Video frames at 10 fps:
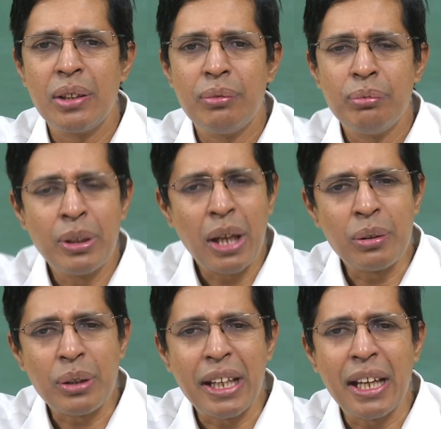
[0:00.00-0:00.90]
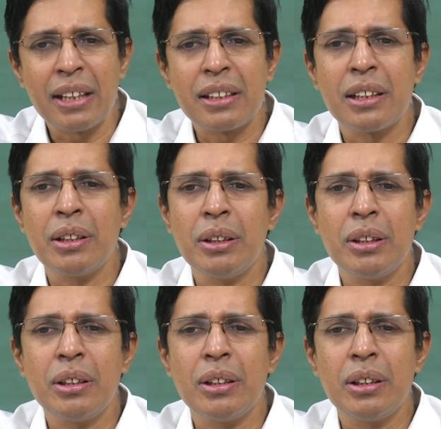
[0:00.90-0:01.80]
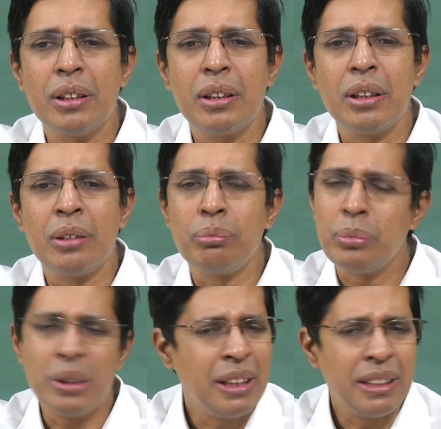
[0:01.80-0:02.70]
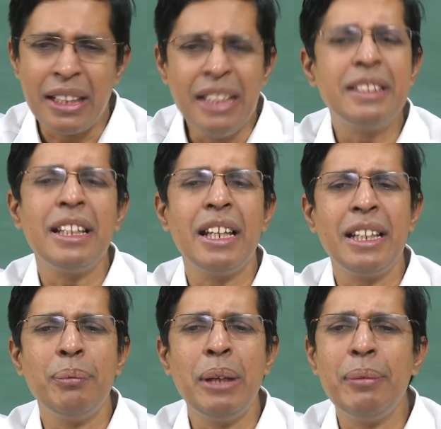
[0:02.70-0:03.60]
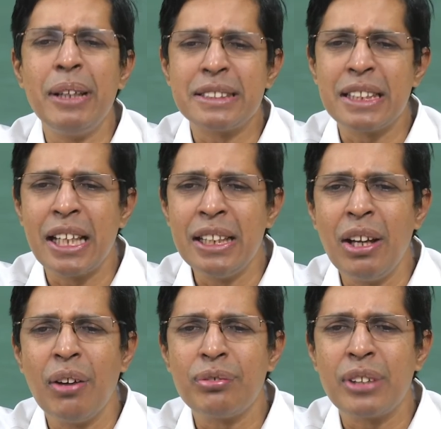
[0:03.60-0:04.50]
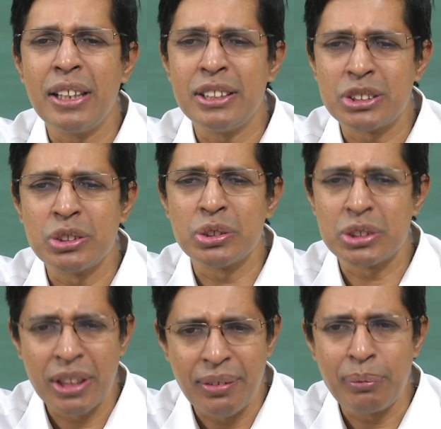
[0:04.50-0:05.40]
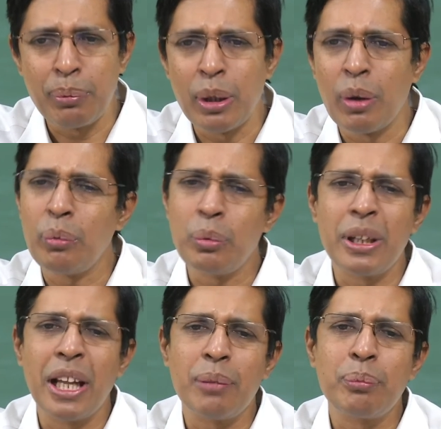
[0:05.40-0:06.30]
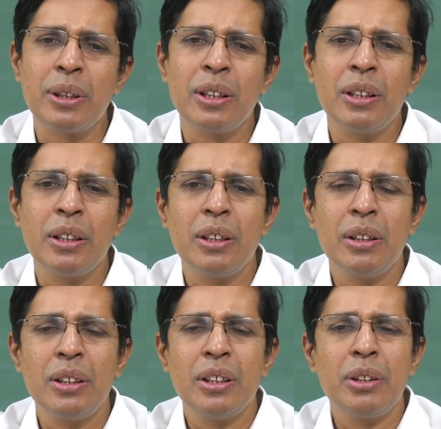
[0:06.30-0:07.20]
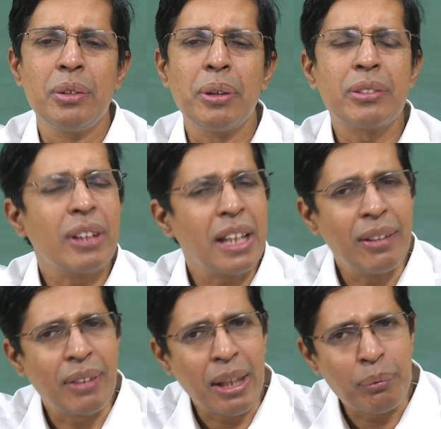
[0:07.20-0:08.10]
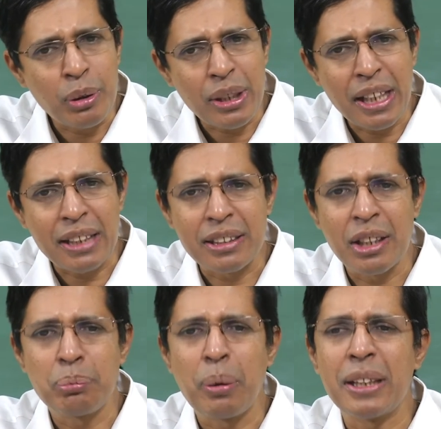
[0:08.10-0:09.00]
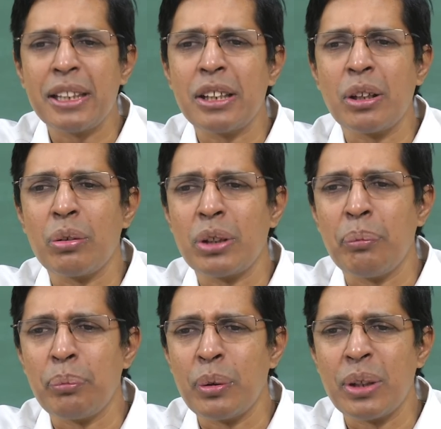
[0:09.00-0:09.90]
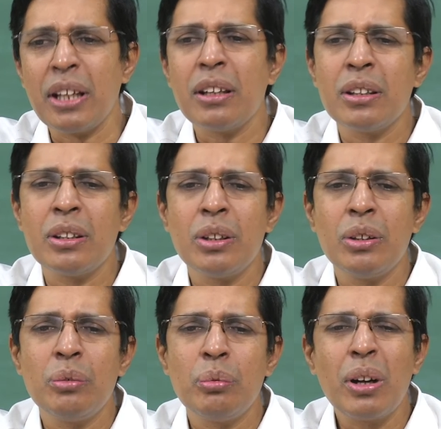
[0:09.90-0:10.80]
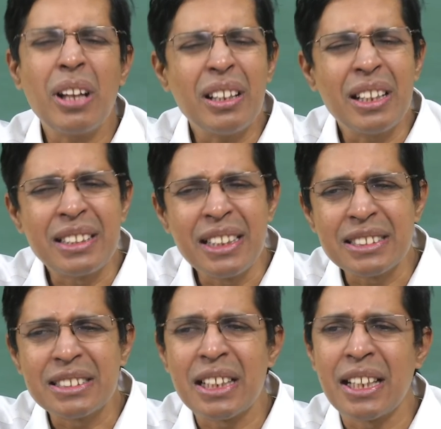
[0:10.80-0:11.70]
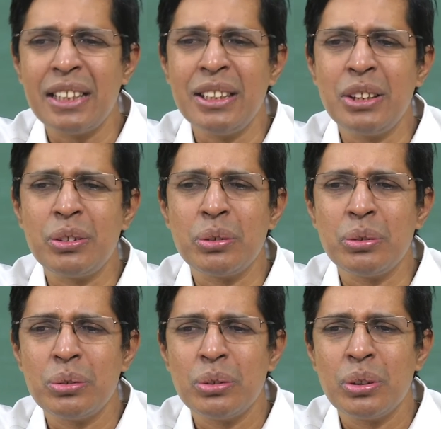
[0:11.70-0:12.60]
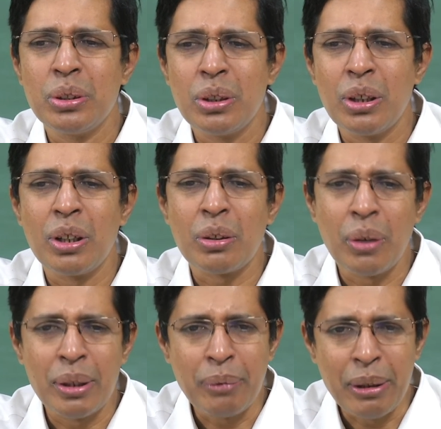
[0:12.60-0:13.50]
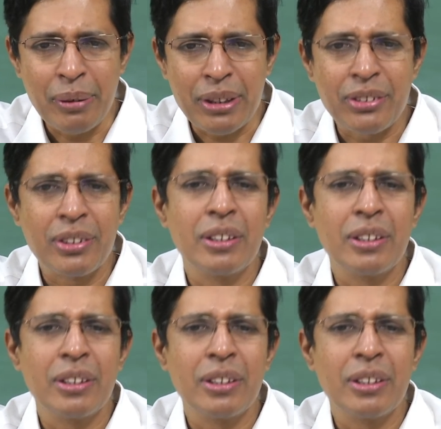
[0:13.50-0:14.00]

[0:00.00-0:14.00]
we are looking at in theory minimizing any of the issues given below would help. Specifically when I am looking at third party cloud computing, what are the things that I need to go and minimize?